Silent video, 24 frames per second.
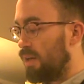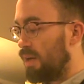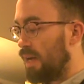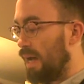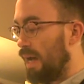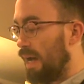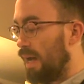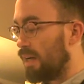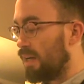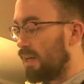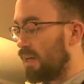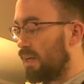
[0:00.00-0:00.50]

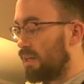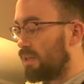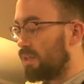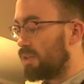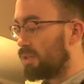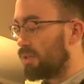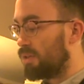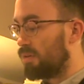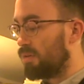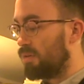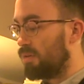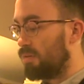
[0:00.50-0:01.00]
agate
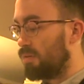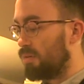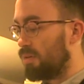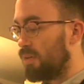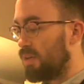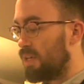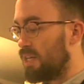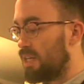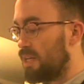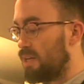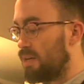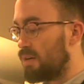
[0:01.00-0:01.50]
shown,
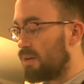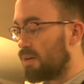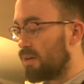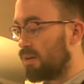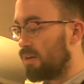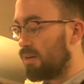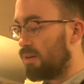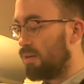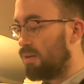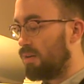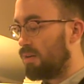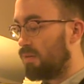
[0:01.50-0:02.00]
here,
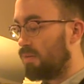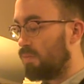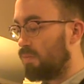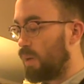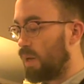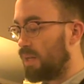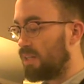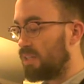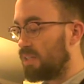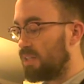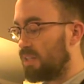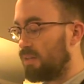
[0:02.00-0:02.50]

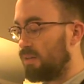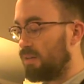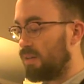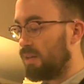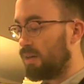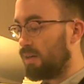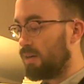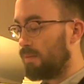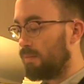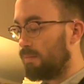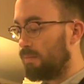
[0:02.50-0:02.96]
red cilia.